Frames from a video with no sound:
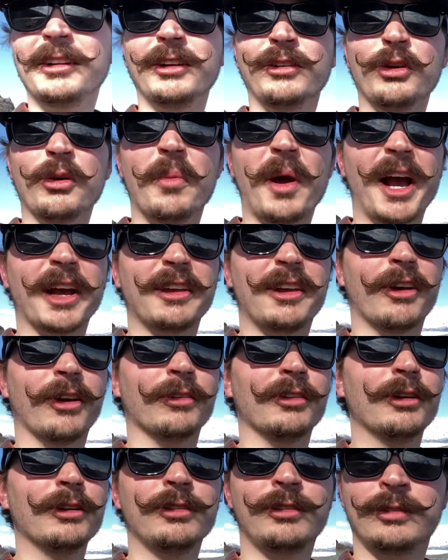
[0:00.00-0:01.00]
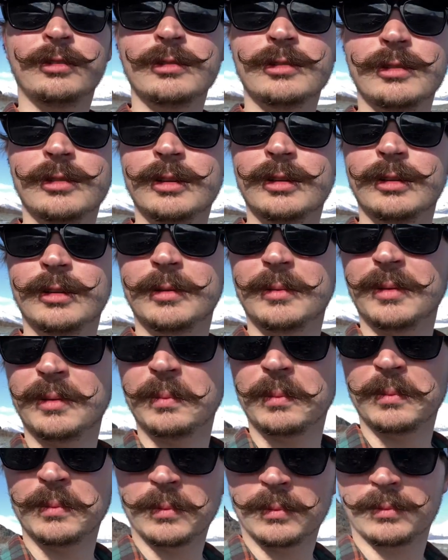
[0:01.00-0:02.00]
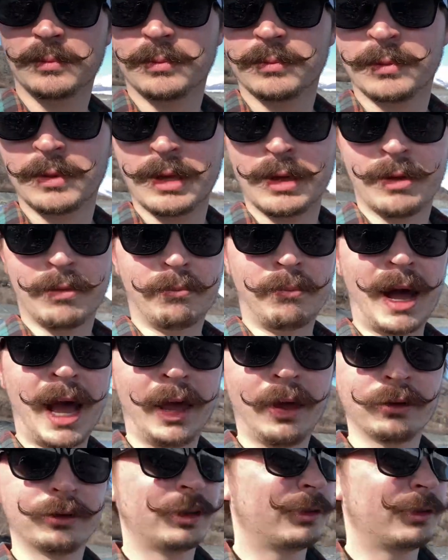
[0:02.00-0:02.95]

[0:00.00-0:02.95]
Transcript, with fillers: to do back here. There's miles